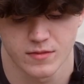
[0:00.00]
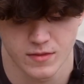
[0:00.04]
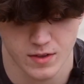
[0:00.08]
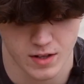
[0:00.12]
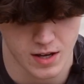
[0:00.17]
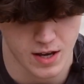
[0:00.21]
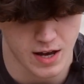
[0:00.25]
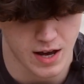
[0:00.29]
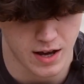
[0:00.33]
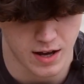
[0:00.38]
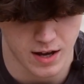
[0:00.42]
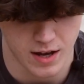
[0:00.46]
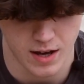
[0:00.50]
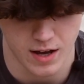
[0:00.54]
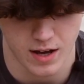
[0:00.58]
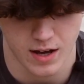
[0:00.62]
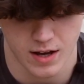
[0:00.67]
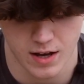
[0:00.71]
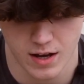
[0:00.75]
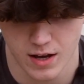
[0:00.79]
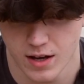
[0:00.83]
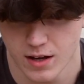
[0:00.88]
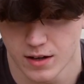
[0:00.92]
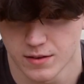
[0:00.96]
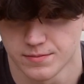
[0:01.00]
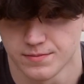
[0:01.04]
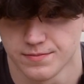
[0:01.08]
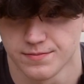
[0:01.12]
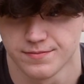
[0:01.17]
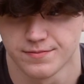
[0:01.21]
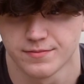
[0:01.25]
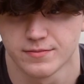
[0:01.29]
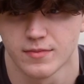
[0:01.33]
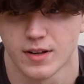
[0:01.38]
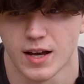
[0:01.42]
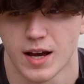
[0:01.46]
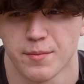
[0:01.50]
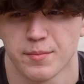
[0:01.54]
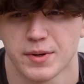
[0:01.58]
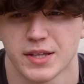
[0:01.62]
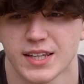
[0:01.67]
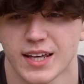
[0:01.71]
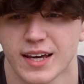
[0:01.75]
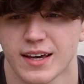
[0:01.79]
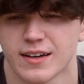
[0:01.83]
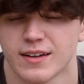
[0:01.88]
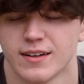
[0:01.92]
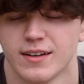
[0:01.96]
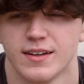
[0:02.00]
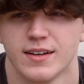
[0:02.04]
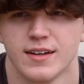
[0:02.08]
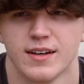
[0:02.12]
Yeah. I mean, like,